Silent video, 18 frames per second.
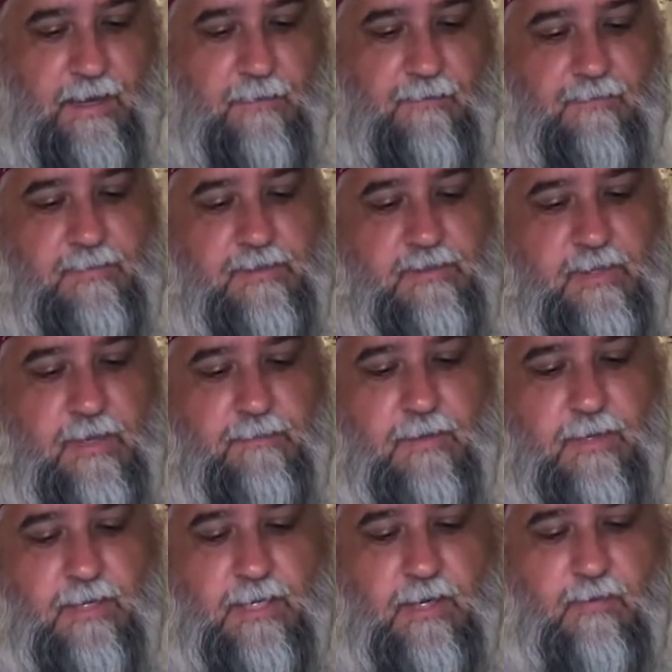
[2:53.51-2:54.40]
So I'm
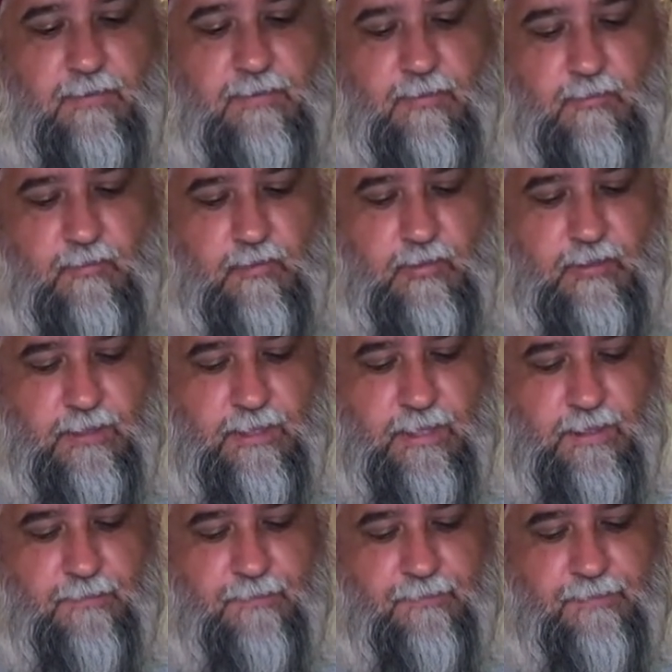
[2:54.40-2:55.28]
going to go with
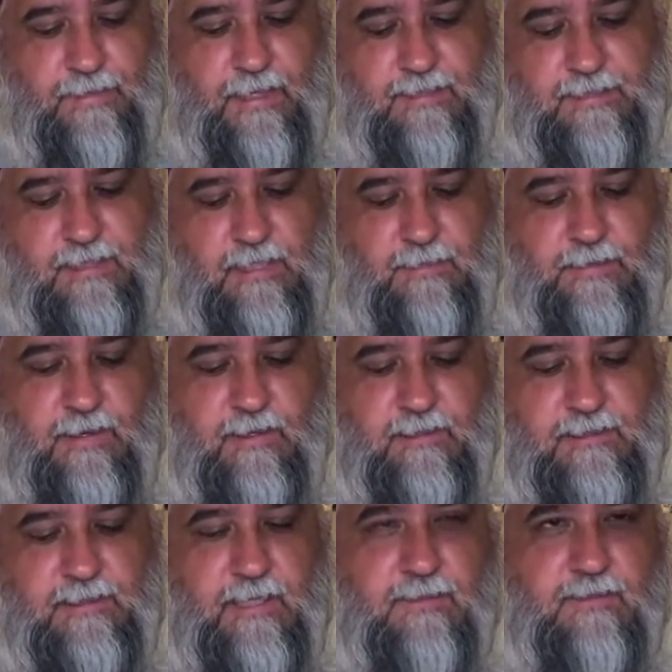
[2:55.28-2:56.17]
arugula. That's going to be our
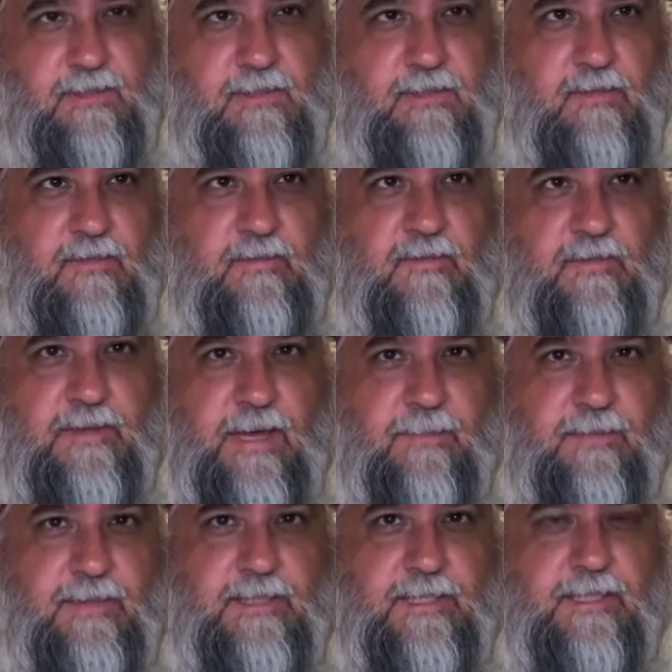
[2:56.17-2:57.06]
substitute for
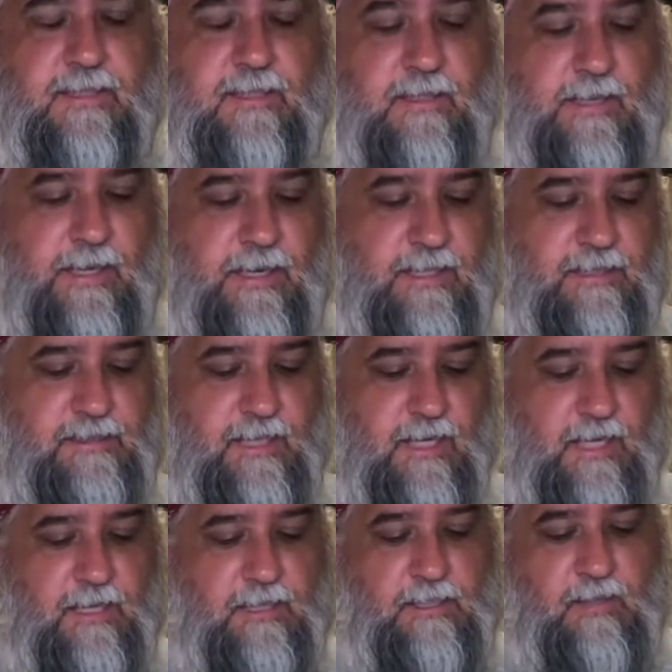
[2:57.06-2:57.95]
that particular lettuce.
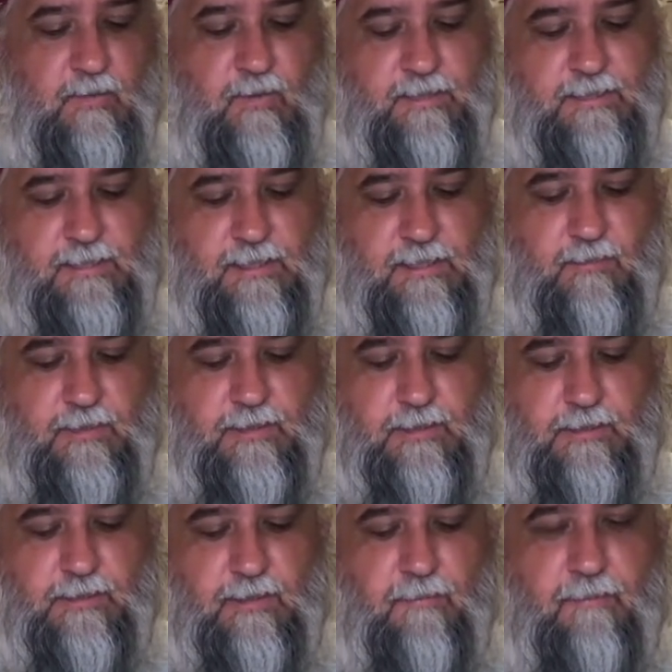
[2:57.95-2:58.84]
You want something with a
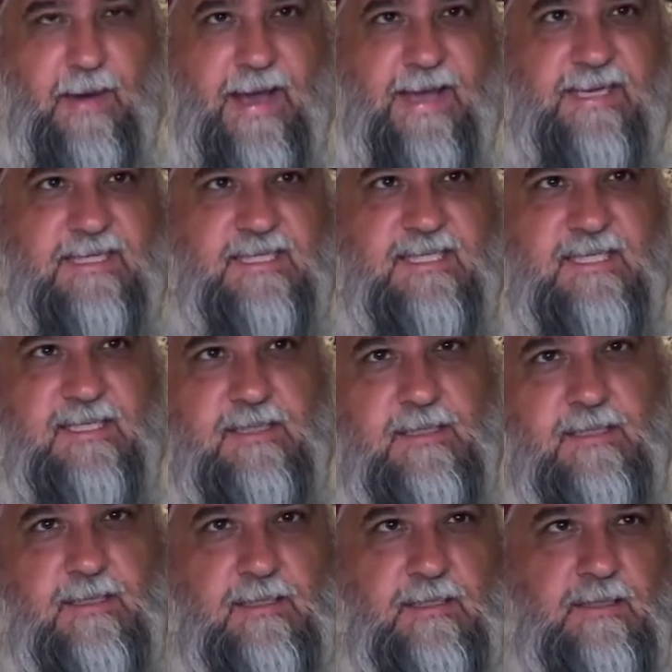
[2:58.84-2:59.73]
little bite,
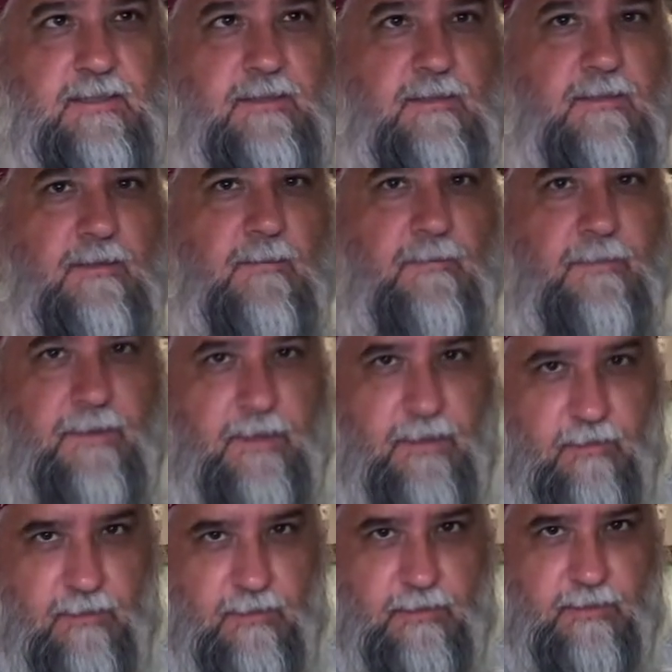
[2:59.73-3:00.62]
a little
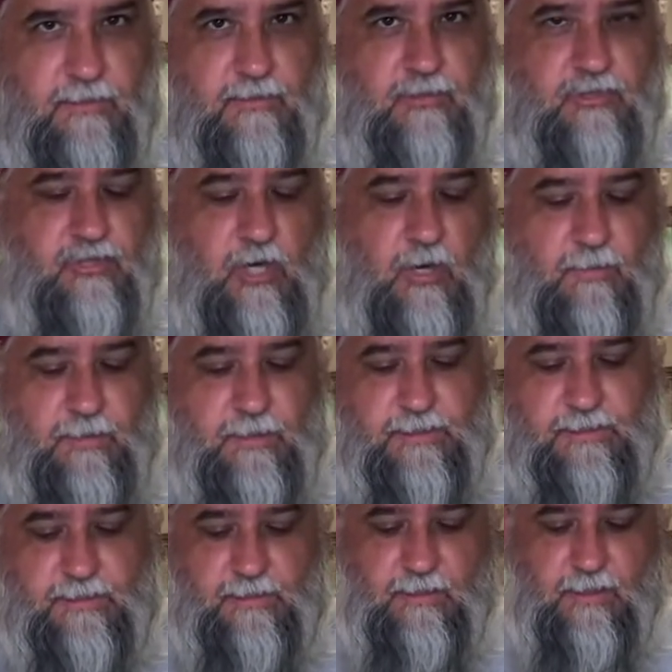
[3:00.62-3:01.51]
sharpness to